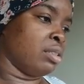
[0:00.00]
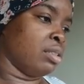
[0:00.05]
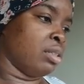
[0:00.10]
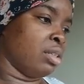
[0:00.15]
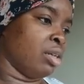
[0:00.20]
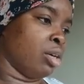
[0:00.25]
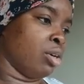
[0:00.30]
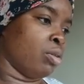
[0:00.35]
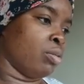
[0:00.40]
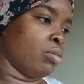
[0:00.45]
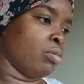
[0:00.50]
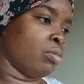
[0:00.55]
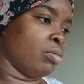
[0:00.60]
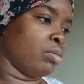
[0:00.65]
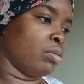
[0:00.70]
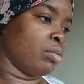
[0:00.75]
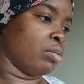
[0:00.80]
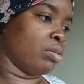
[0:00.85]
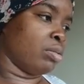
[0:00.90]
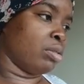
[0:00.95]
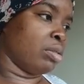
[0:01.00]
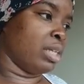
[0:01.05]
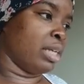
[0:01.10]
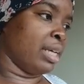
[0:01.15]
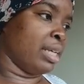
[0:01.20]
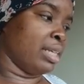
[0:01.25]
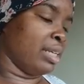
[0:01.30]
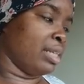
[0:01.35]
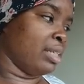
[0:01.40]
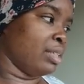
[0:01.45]
you know,
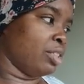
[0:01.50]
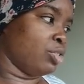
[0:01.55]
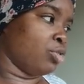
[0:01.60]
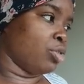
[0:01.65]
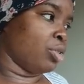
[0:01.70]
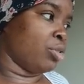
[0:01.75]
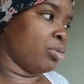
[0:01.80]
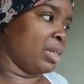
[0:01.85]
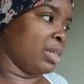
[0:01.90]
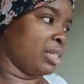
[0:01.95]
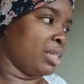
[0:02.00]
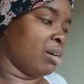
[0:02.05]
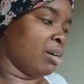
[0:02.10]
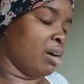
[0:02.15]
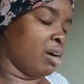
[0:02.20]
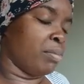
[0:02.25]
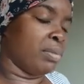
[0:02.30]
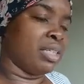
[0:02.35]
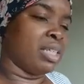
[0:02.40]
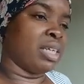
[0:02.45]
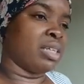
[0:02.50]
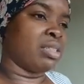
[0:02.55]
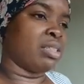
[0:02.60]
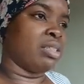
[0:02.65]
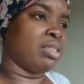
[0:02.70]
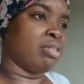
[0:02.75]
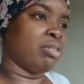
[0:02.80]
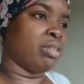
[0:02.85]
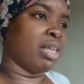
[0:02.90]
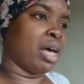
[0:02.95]
it's true, karma does
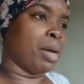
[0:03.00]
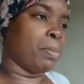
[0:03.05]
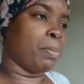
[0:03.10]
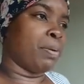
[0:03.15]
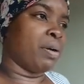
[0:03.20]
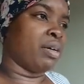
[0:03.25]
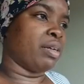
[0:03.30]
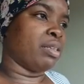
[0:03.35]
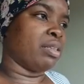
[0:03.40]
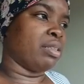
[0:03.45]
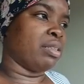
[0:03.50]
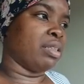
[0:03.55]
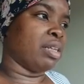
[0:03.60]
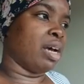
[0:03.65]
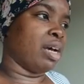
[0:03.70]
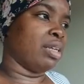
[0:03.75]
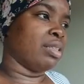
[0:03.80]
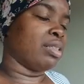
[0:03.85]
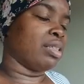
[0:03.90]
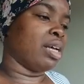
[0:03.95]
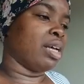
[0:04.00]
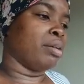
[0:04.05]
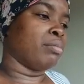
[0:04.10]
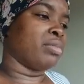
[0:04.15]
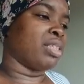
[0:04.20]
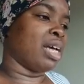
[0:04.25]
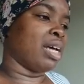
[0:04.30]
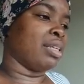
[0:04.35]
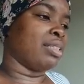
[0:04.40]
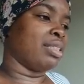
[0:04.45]
do that, but 9
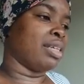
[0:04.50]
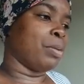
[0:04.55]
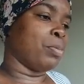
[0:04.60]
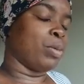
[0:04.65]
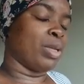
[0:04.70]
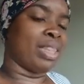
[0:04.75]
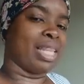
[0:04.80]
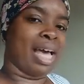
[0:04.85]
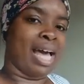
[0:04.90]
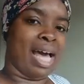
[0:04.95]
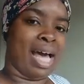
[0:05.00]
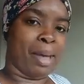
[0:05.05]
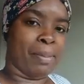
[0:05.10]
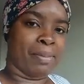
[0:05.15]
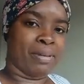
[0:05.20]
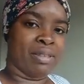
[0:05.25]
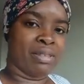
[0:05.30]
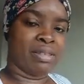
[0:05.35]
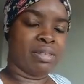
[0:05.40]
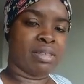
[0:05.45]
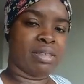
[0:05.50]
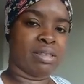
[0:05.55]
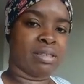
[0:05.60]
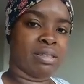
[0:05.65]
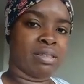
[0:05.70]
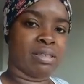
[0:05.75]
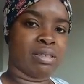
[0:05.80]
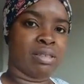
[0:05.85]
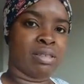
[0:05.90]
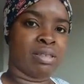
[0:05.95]
times out of 10, when that happens,
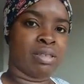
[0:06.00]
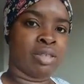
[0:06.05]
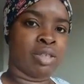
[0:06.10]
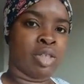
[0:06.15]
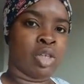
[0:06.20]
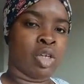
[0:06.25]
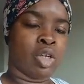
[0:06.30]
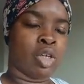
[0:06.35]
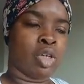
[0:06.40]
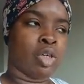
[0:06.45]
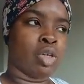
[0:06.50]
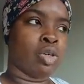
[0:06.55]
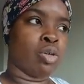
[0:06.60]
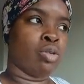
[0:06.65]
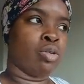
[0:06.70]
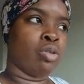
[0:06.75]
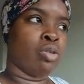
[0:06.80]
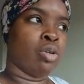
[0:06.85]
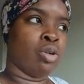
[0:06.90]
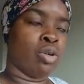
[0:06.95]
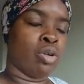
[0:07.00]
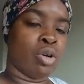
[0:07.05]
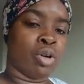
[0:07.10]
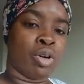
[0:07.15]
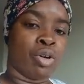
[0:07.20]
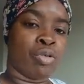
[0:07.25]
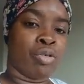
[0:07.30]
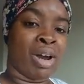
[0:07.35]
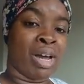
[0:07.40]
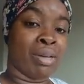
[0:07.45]
you're
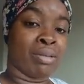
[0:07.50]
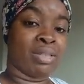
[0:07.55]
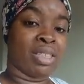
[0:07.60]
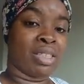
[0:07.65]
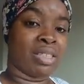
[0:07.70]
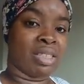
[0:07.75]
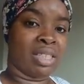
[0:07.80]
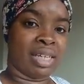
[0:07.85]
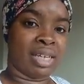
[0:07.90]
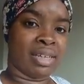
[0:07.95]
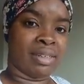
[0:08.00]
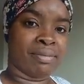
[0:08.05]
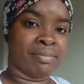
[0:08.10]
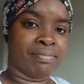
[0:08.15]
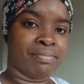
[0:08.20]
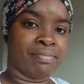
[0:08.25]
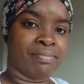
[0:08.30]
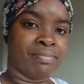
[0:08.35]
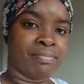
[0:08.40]
not around to see it.